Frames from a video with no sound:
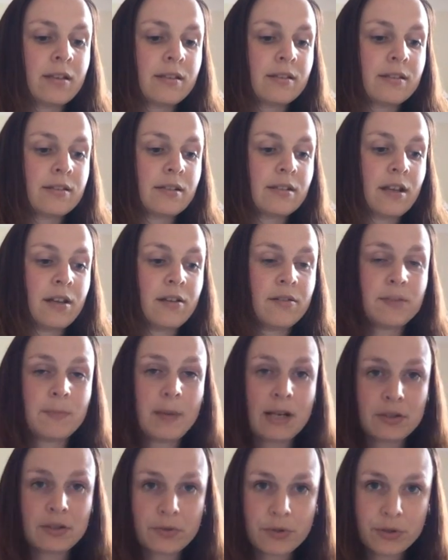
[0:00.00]
So
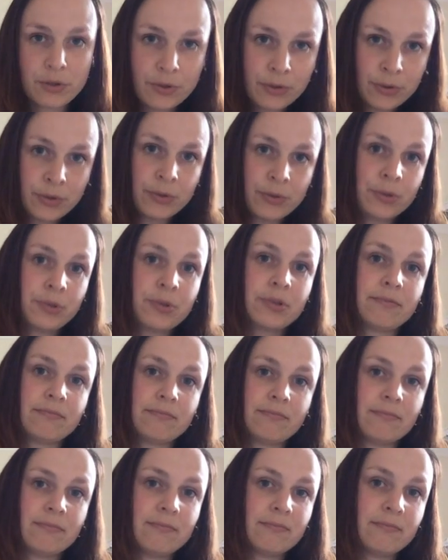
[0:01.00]
special tools,
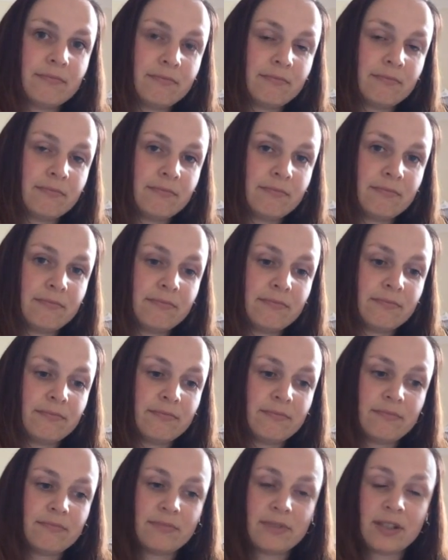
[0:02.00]

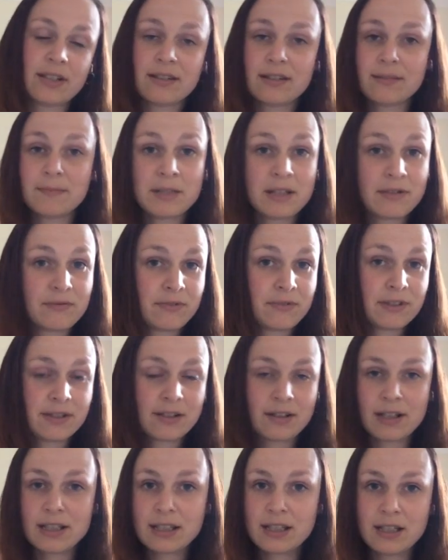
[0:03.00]
just some different
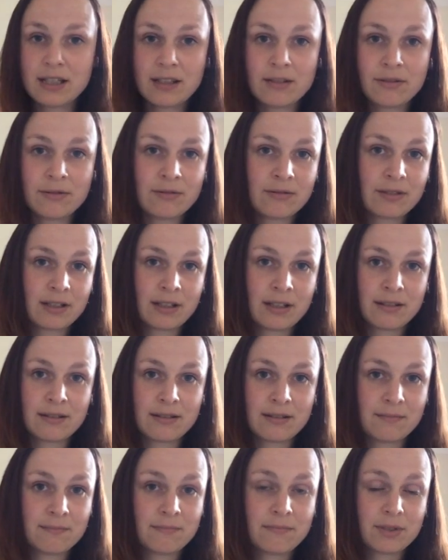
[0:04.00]
size needles and
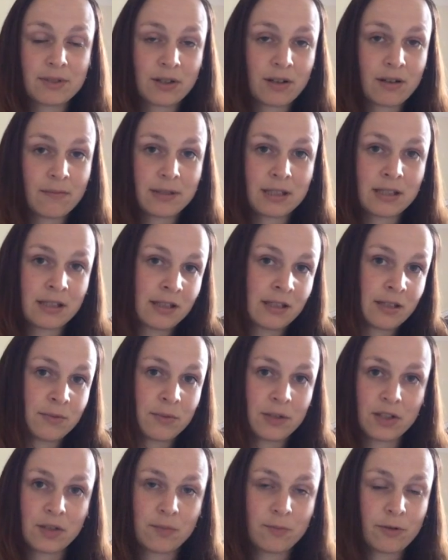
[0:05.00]
some sharp scissors,
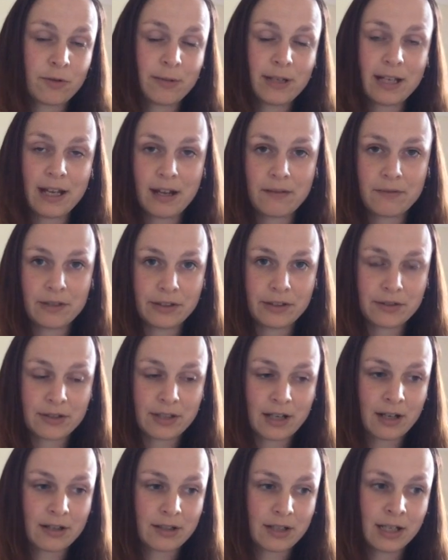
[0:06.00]
which you probably have in your
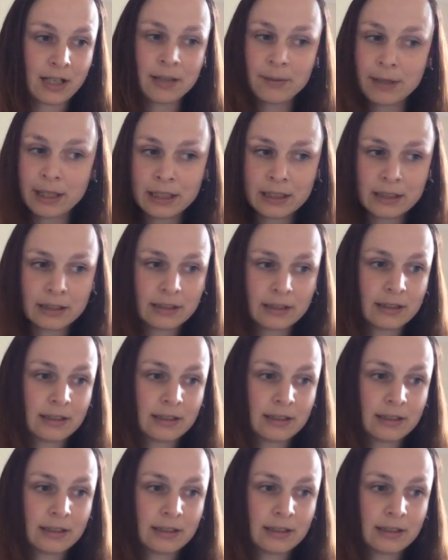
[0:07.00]
stash anyway.